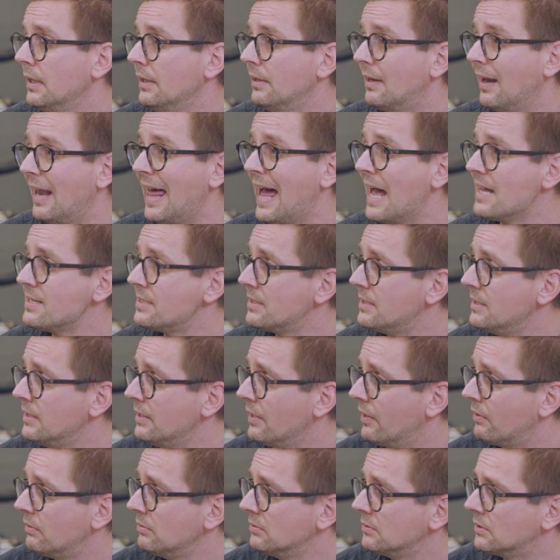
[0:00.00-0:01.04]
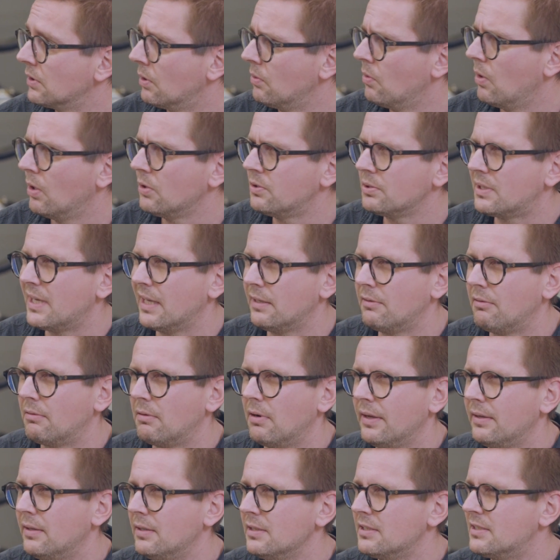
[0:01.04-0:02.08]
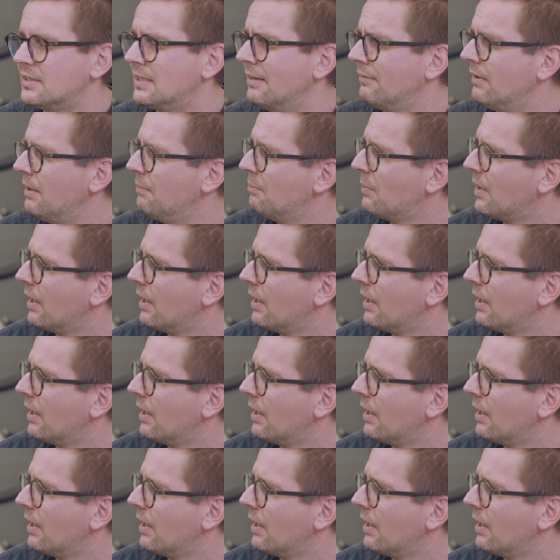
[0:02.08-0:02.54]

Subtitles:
in the last year. So altogether, I think 7